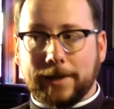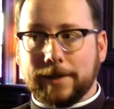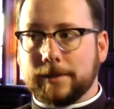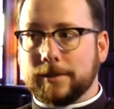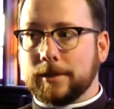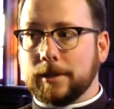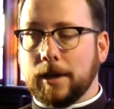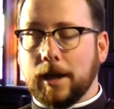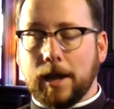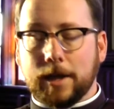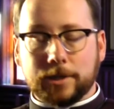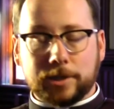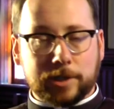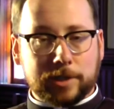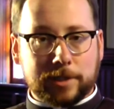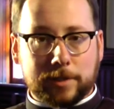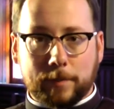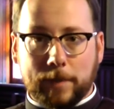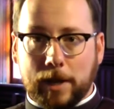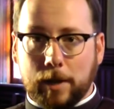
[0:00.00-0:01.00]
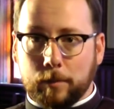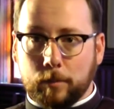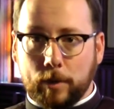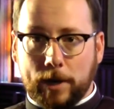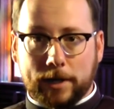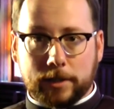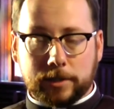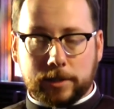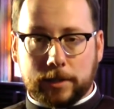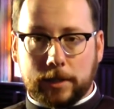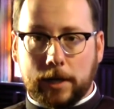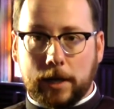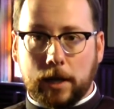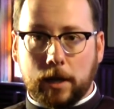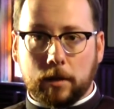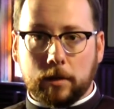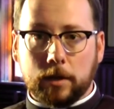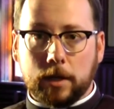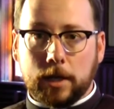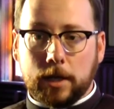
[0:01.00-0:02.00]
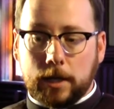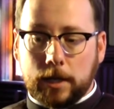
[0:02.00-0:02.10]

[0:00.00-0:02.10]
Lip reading: It's not just about branching out,